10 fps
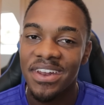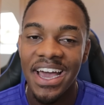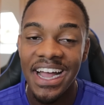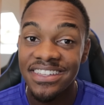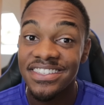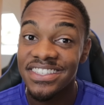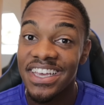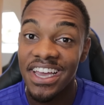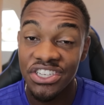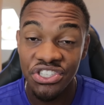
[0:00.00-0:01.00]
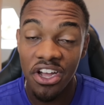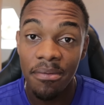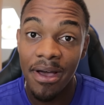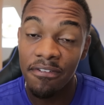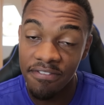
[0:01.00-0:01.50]
and I had to say I shut
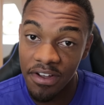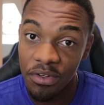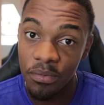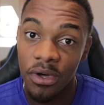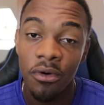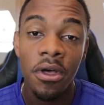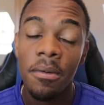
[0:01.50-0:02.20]
him out very well.